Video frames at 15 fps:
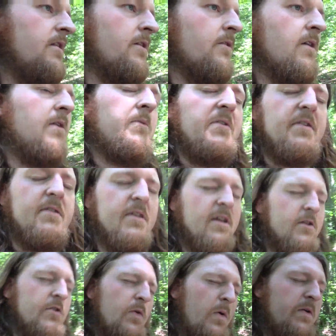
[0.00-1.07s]
don't always see a
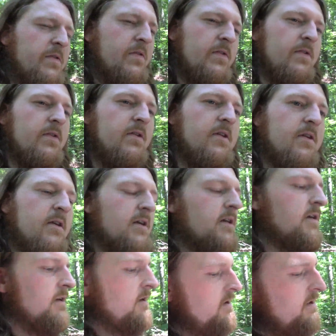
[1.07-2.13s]
choice.
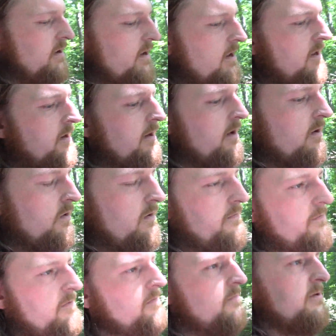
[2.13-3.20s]
And
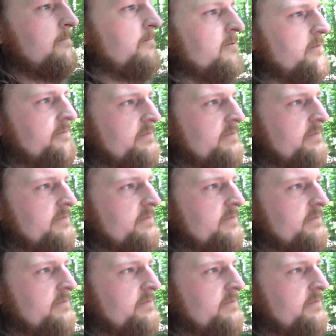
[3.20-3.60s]
often people